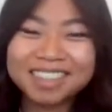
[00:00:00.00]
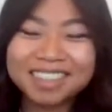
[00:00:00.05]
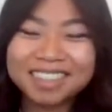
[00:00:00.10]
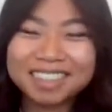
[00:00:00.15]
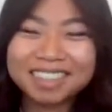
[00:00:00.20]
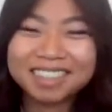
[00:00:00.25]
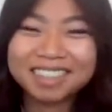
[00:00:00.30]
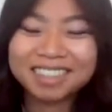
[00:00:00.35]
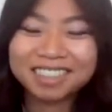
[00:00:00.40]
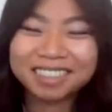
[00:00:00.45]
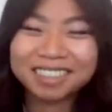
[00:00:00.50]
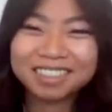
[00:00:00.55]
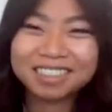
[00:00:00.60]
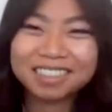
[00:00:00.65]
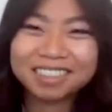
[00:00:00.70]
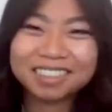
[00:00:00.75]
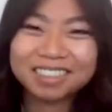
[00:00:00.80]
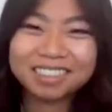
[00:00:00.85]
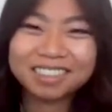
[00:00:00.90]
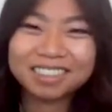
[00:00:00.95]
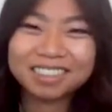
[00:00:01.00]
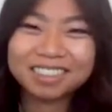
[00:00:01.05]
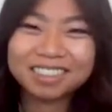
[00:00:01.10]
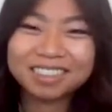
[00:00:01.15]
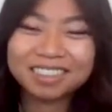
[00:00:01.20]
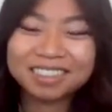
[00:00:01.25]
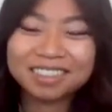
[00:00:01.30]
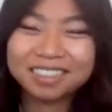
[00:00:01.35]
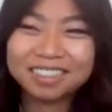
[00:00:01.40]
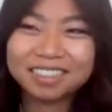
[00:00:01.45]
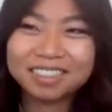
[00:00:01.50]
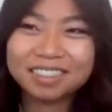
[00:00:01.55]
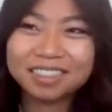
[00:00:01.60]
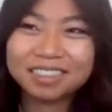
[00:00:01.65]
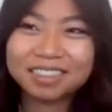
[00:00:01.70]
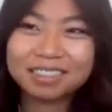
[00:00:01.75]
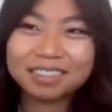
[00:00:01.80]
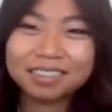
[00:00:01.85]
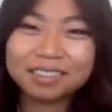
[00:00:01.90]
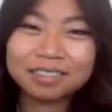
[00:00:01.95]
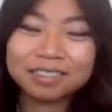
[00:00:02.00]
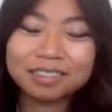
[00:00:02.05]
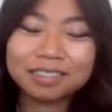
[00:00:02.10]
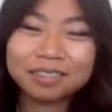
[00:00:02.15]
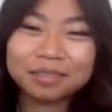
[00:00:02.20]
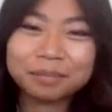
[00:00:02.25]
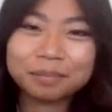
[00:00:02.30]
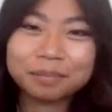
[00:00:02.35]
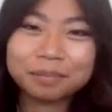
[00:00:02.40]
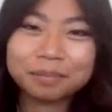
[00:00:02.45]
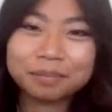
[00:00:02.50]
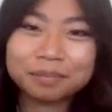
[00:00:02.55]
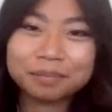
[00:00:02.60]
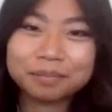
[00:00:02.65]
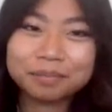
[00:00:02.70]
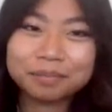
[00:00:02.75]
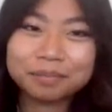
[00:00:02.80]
[no speech]